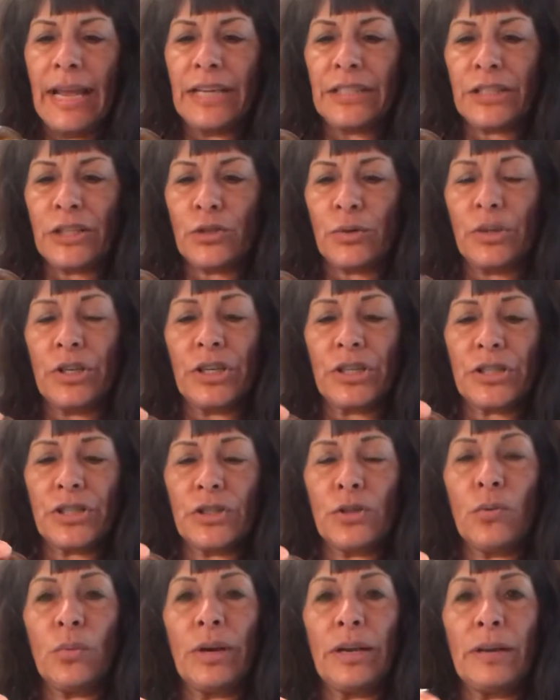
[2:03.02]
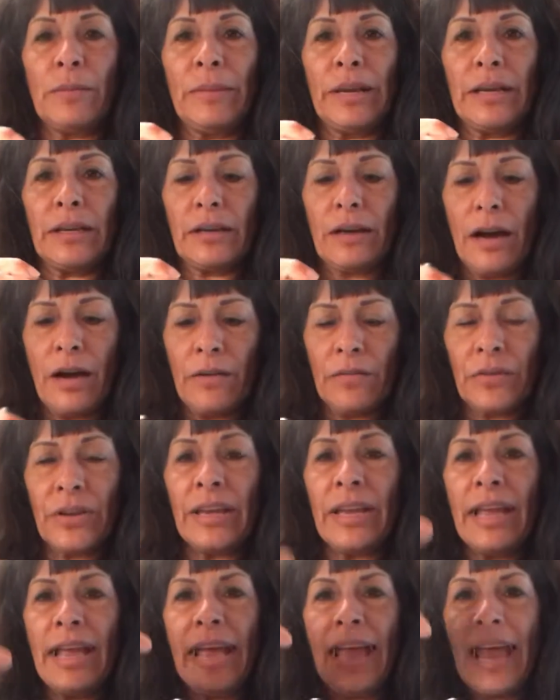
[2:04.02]
it's a traditional way to make
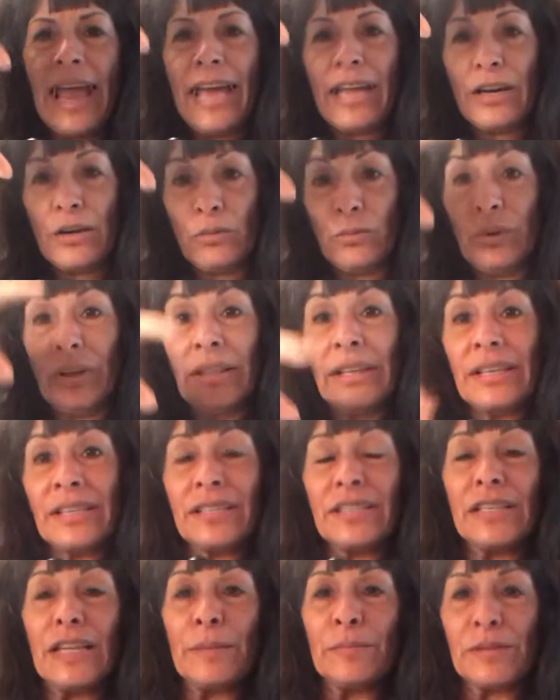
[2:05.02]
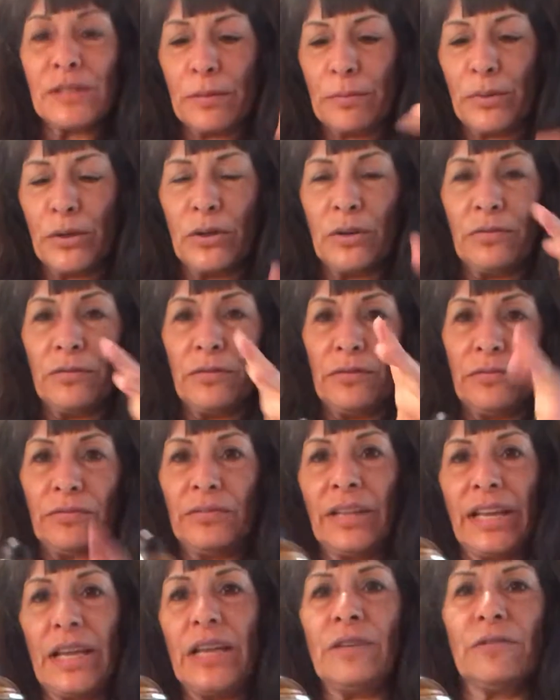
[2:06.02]
coffee and it really steeps the beautiful
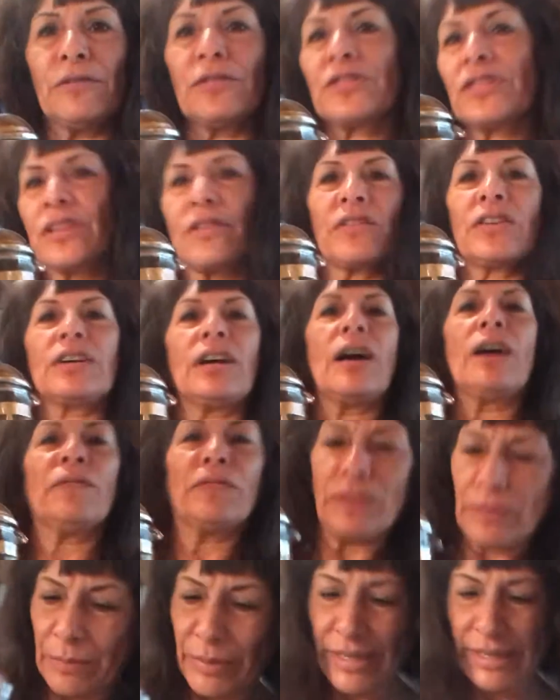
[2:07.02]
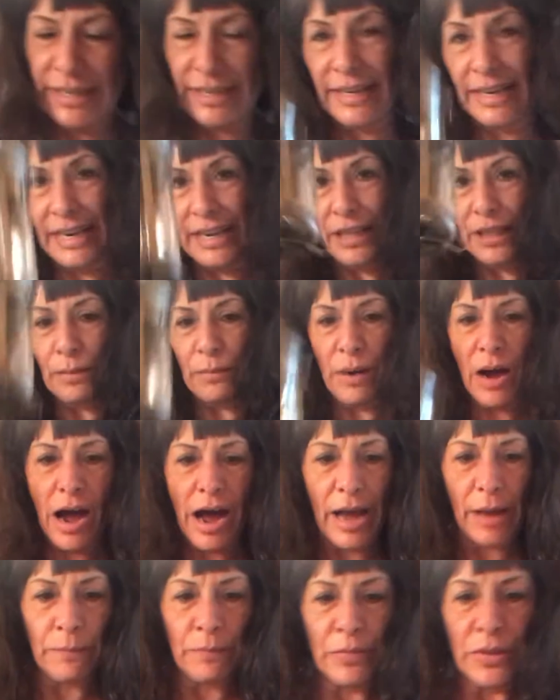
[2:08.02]
flavors of the coffee bean in the
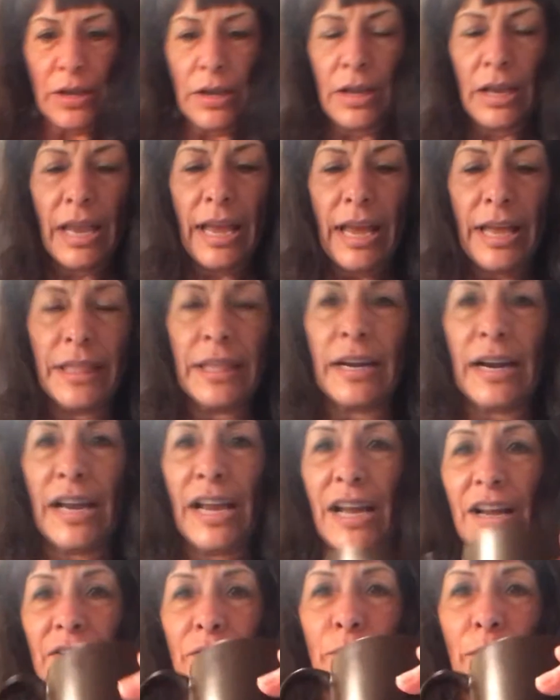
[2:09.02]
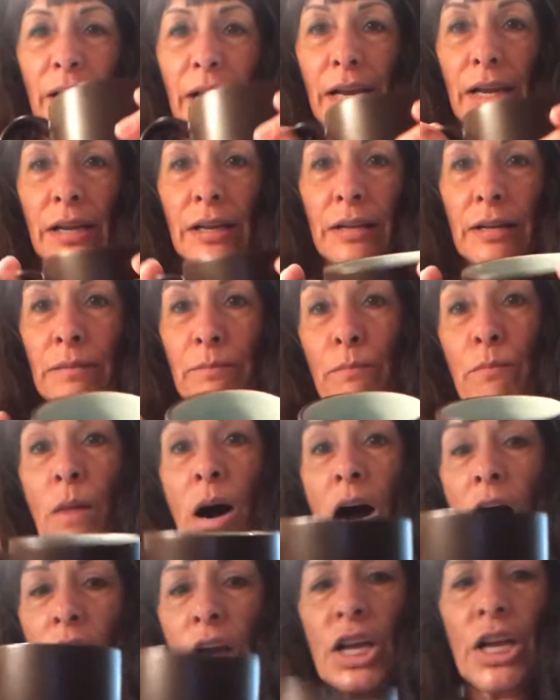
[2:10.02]
pot. And then I have my
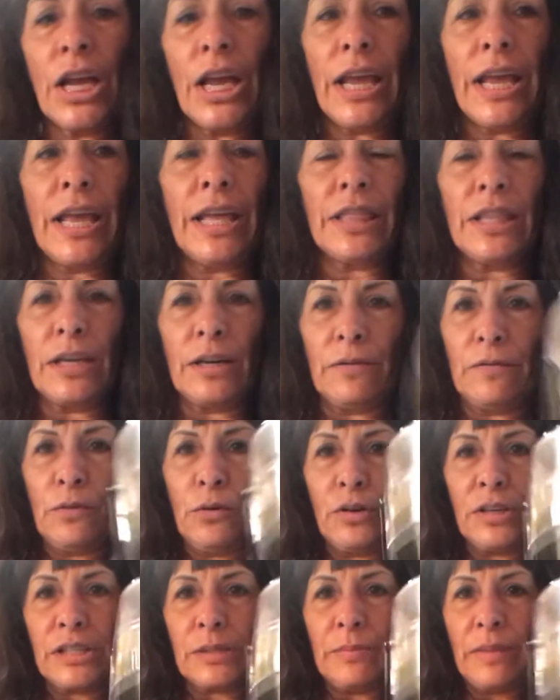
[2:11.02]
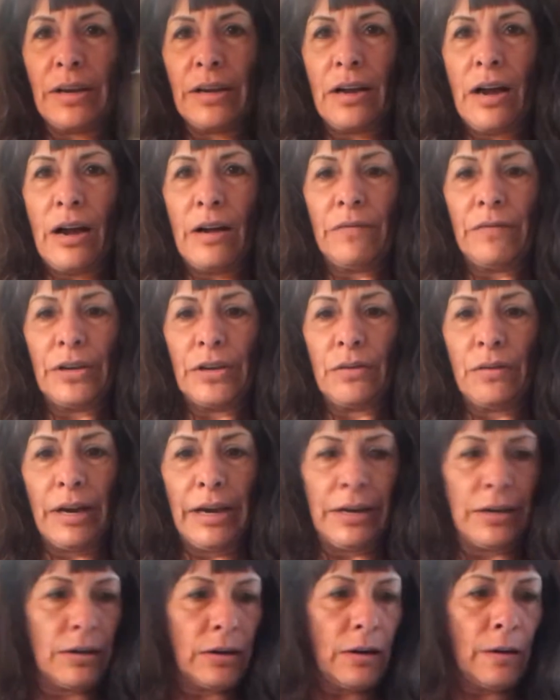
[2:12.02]
mug and then of course my coffee
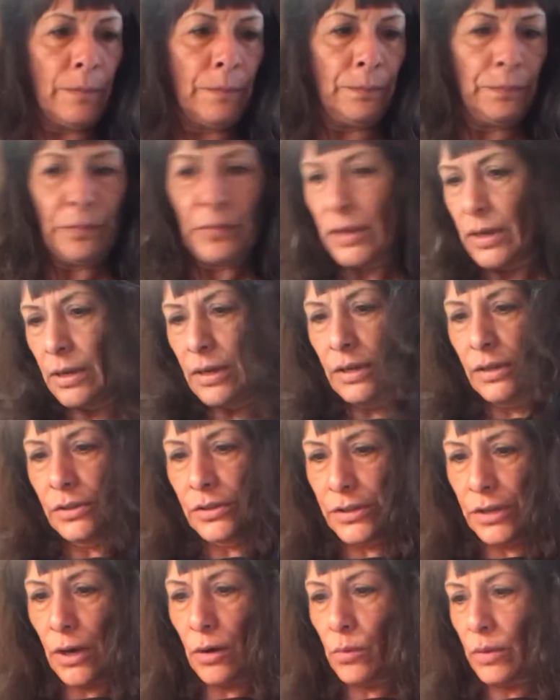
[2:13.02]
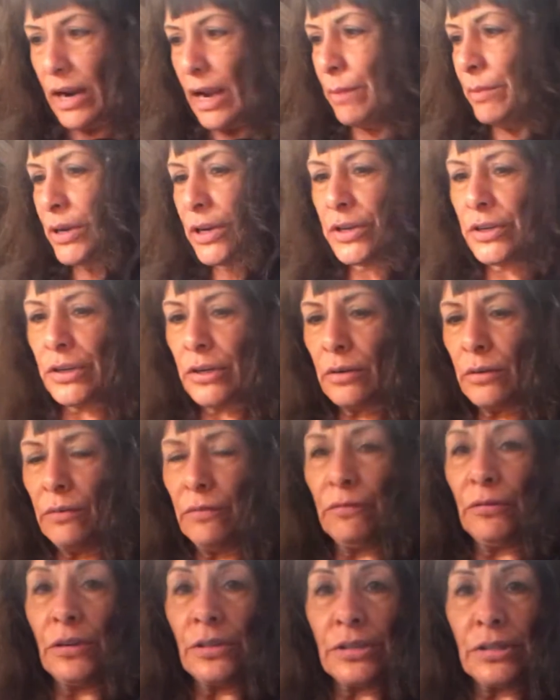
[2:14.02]
grinder. So what I'm going to do
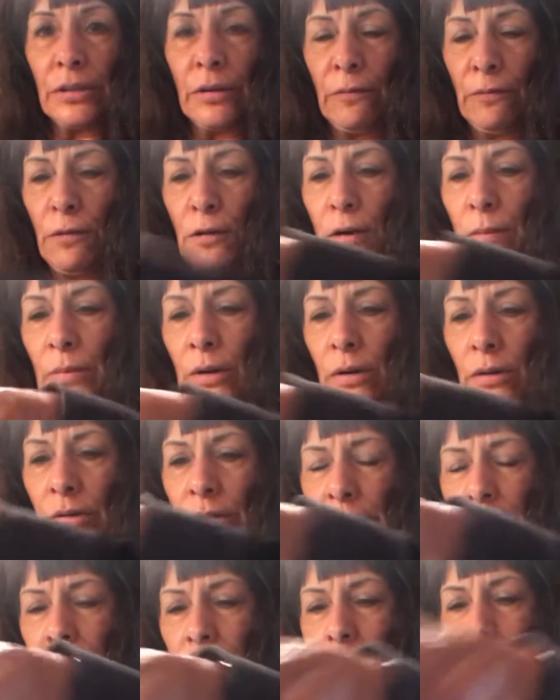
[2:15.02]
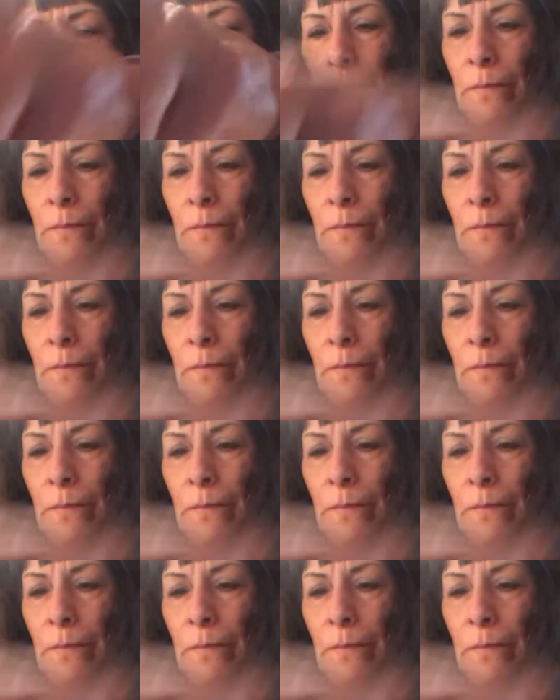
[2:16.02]
first and foremost,